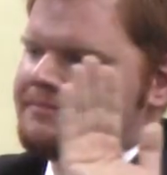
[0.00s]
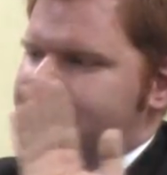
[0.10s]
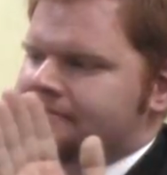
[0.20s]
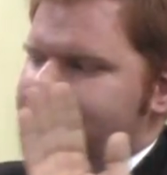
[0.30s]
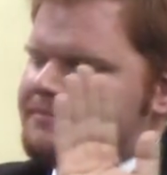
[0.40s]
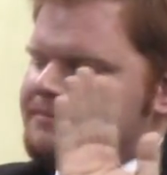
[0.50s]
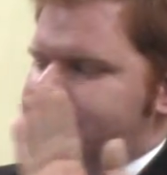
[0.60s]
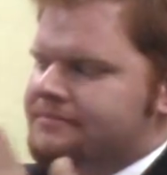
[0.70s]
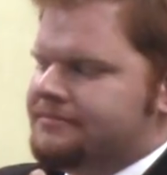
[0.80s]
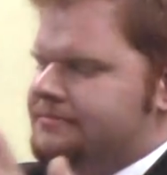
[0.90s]

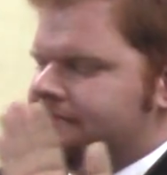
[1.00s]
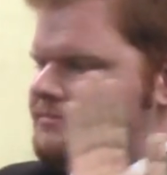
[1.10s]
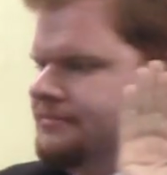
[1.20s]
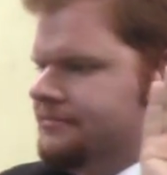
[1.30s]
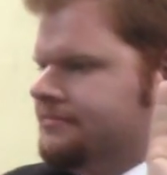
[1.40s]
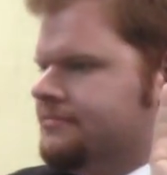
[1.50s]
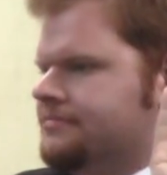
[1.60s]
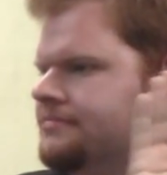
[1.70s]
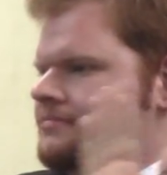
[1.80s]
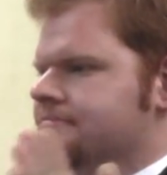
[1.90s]

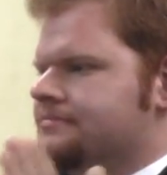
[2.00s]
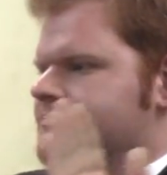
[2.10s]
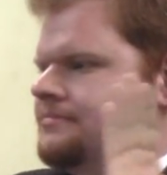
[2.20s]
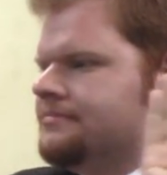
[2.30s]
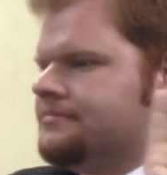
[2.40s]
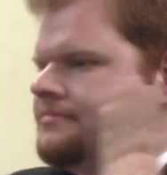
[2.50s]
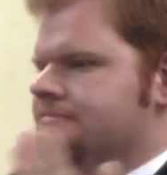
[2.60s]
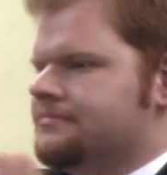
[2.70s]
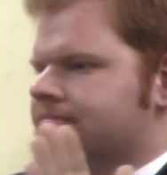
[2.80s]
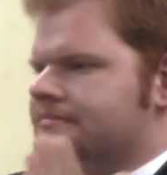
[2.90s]

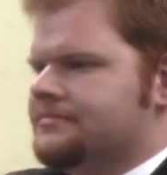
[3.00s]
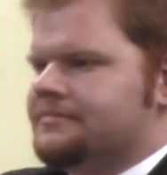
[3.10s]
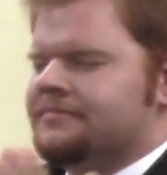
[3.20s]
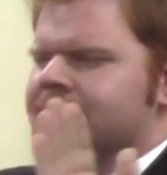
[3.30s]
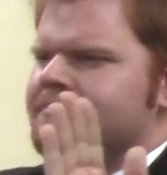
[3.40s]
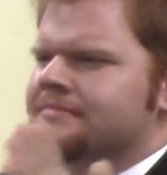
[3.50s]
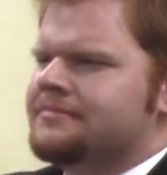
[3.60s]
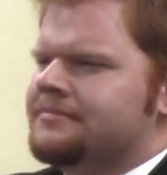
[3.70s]
(silent)